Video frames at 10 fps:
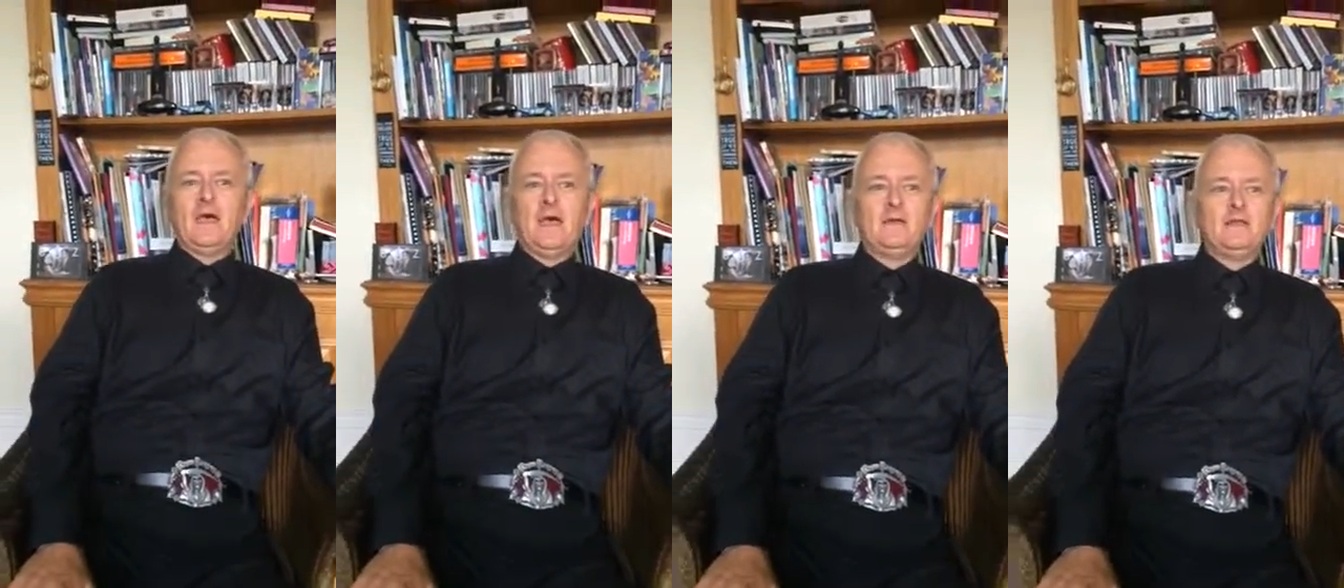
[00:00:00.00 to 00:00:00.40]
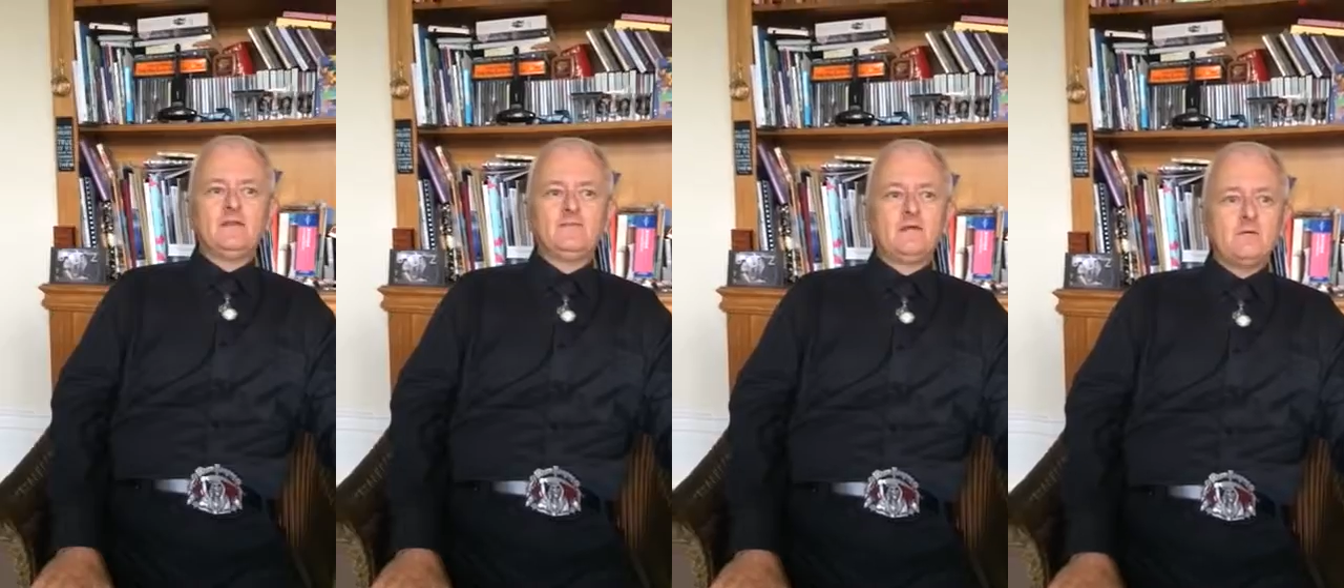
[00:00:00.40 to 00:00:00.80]
And at
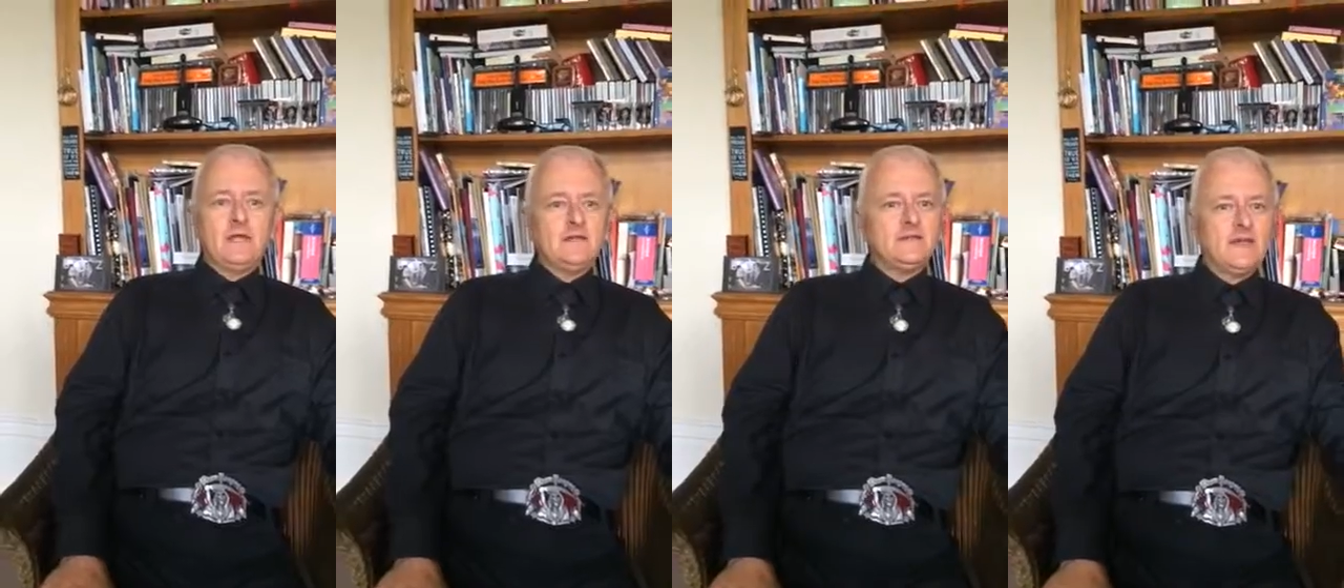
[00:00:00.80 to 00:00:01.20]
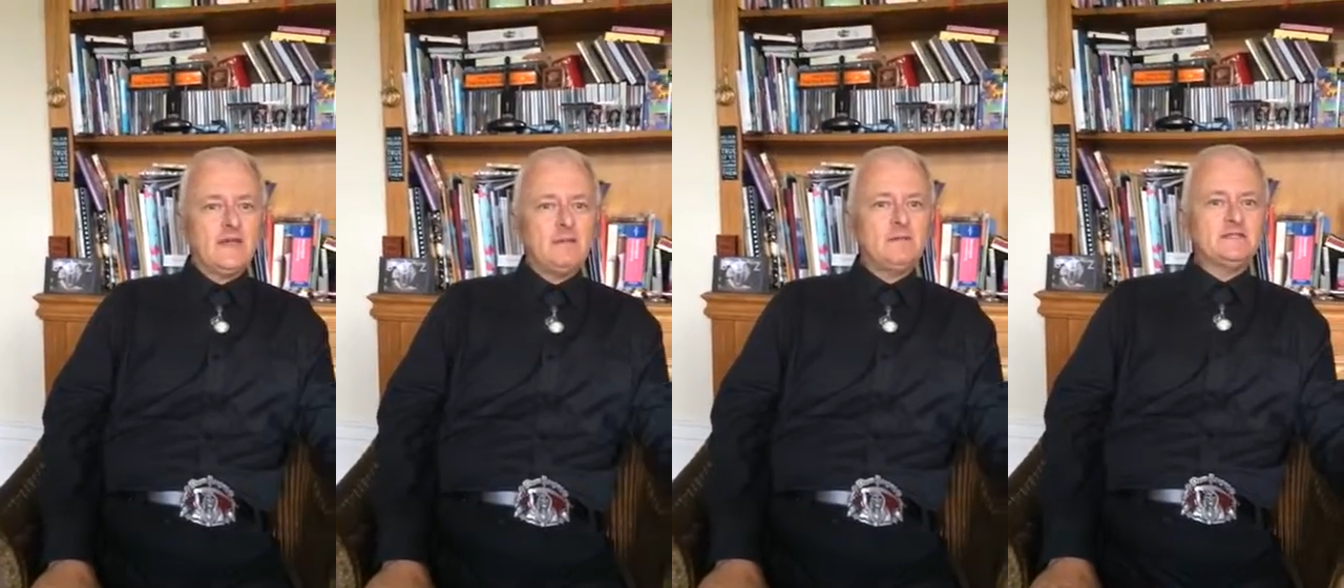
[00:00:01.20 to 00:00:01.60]
the very end of
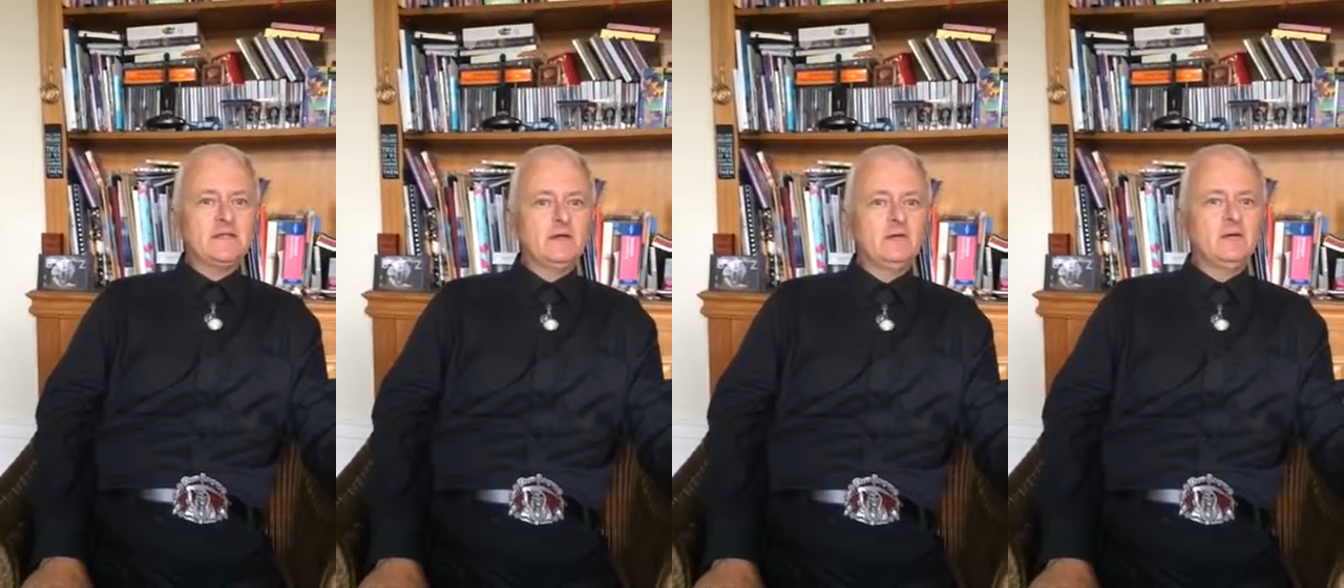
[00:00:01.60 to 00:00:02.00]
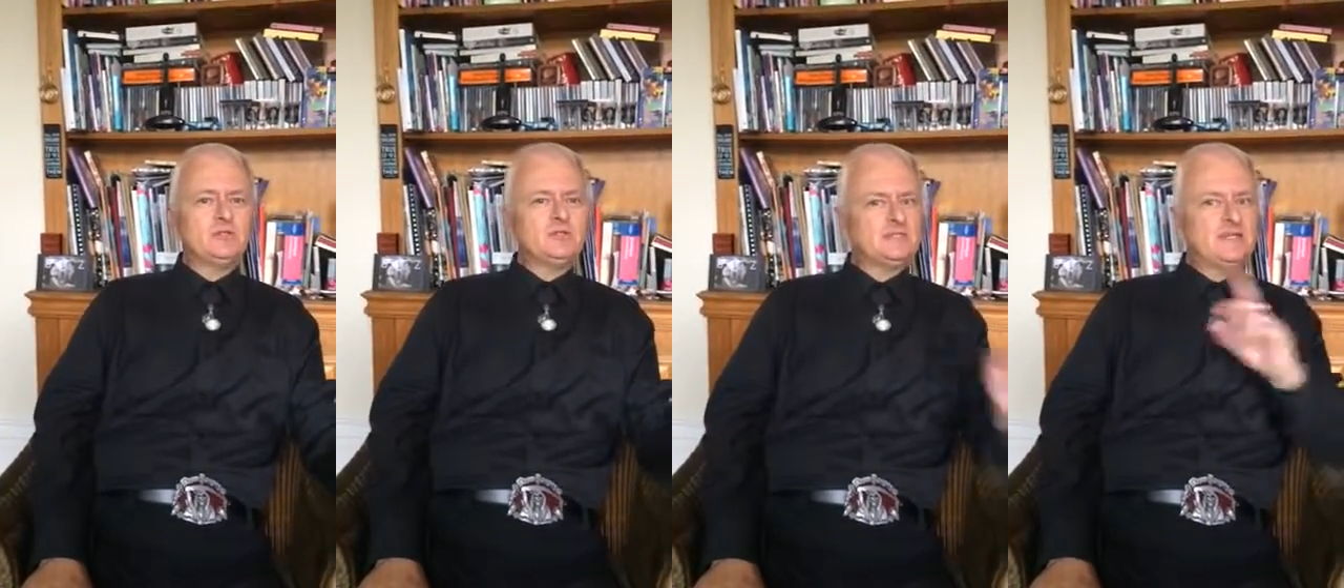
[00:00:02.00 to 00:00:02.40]
that episode, I
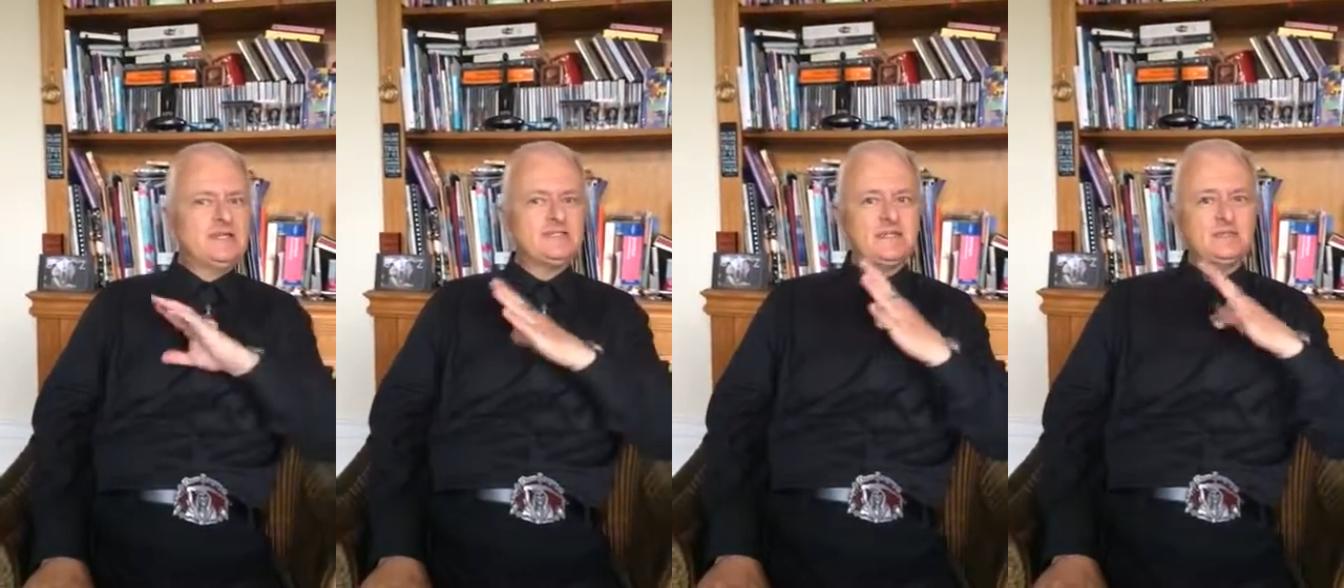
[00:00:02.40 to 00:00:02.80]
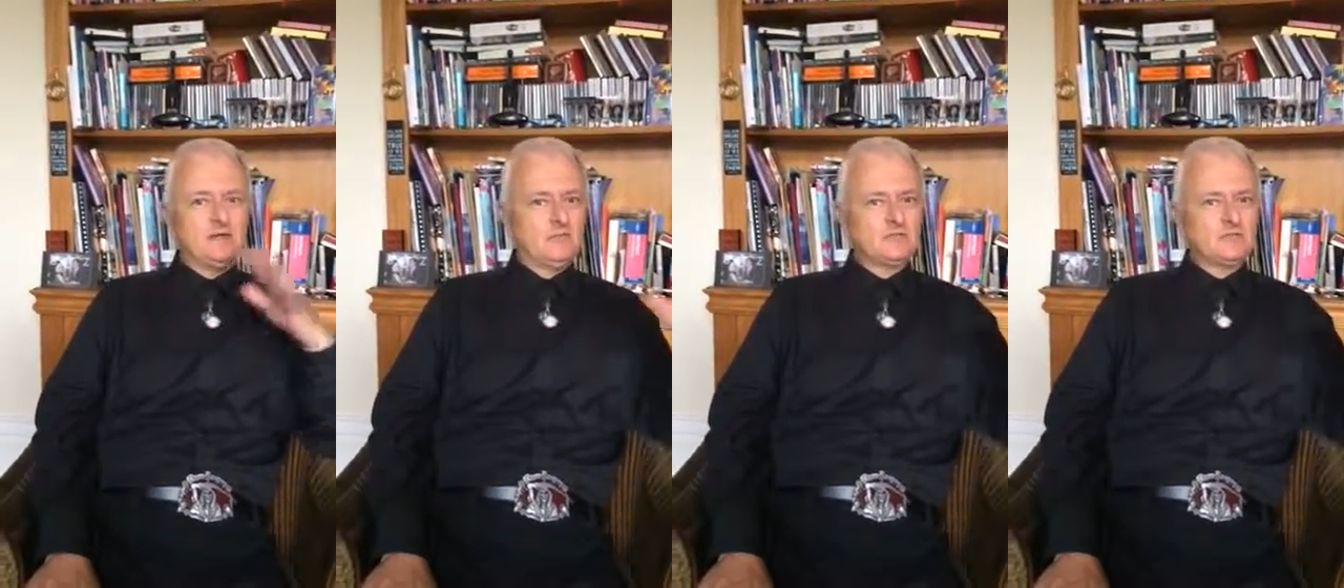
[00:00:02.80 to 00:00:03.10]
was just listening to it,